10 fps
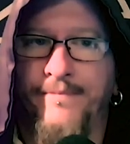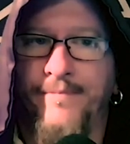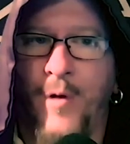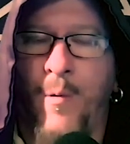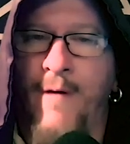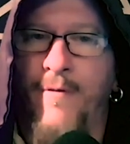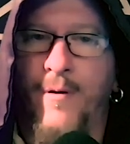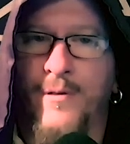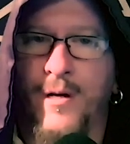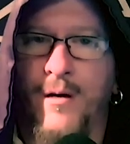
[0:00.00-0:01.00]
my wife
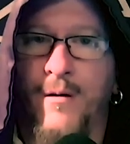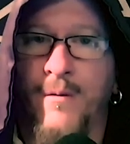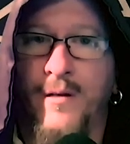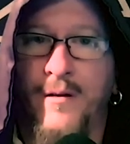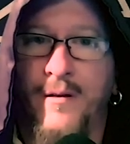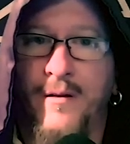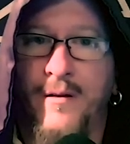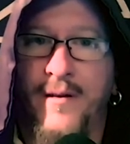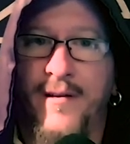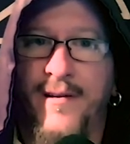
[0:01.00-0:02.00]
calls a cult,
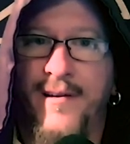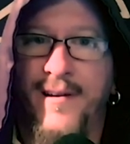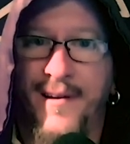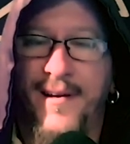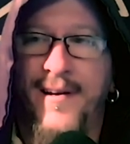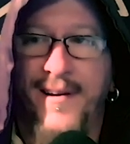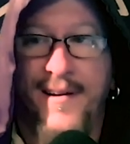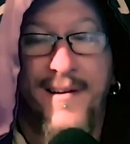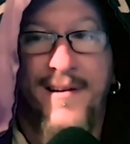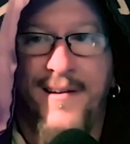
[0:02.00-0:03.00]
uh,
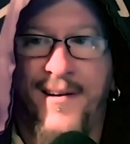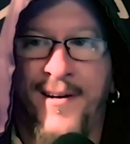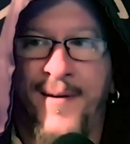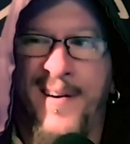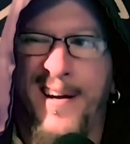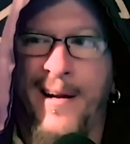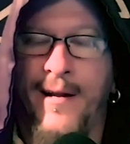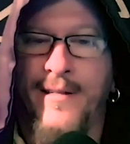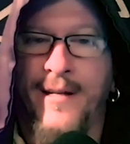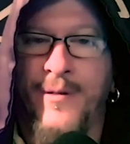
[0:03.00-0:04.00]
and I
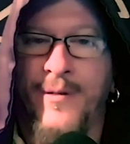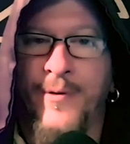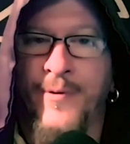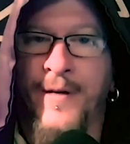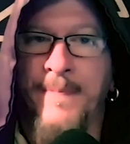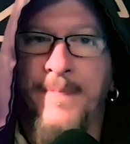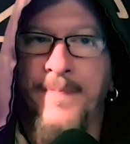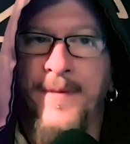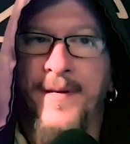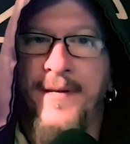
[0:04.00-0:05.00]
I tend to agree,
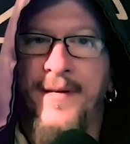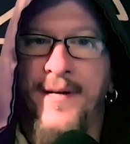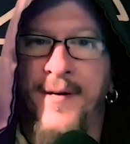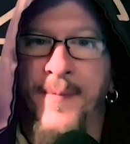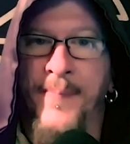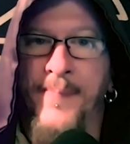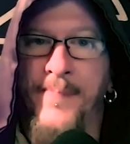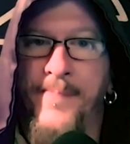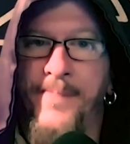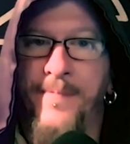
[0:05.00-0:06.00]
um,
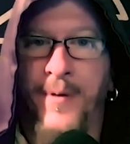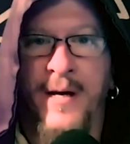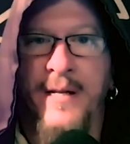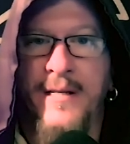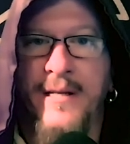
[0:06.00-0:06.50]
but